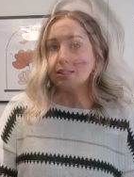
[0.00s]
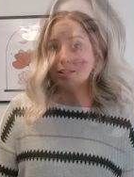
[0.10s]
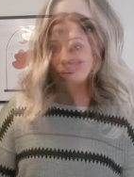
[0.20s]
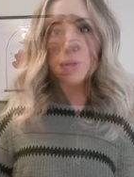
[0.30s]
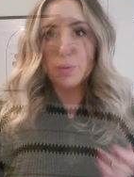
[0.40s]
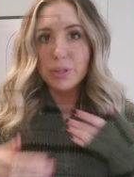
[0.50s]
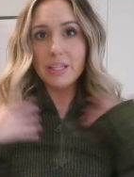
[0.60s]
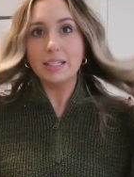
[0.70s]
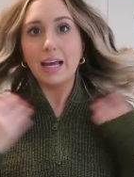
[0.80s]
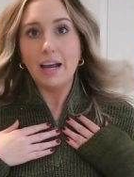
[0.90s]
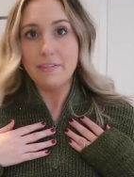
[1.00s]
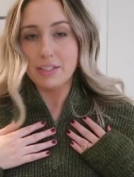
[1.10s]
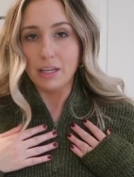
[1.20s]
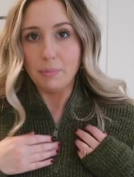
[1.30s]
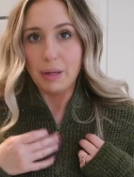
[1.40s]
So, so this half
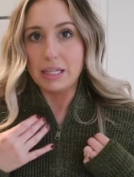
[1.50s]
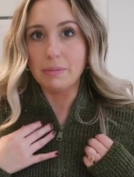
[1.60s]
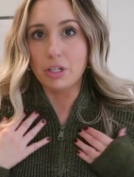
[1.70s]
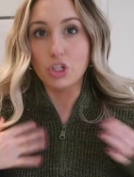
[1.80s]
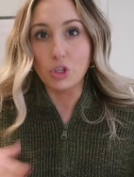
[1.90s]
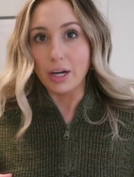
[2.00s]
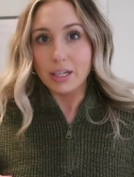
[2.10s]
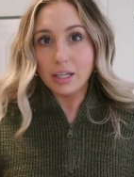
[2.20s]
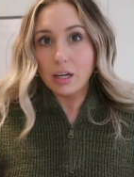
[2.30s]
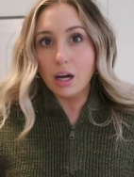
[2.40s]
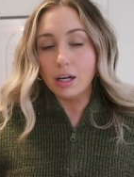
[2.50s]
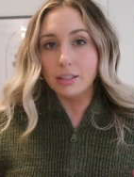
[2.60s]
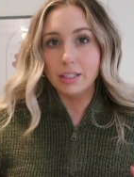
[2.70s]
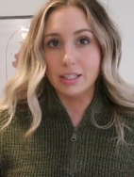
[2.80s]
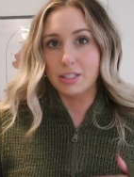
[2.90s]
zip has been trending
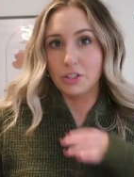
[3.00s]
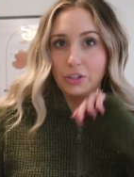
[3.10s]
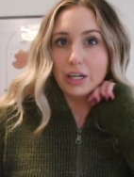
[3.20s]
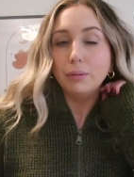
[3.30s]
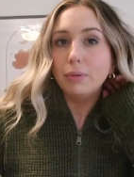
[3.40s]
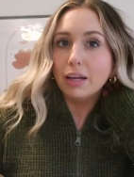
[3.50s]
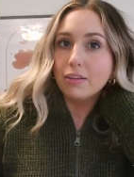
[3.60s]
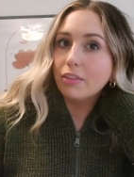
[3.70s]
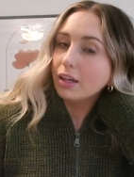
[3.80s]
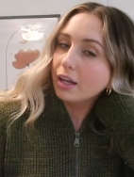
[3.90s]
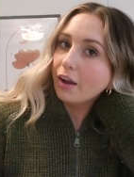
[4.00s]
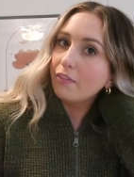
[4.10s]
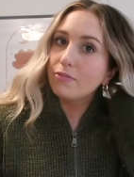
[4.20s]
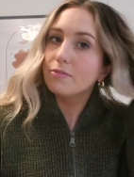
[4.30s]
on Instagram. I think I've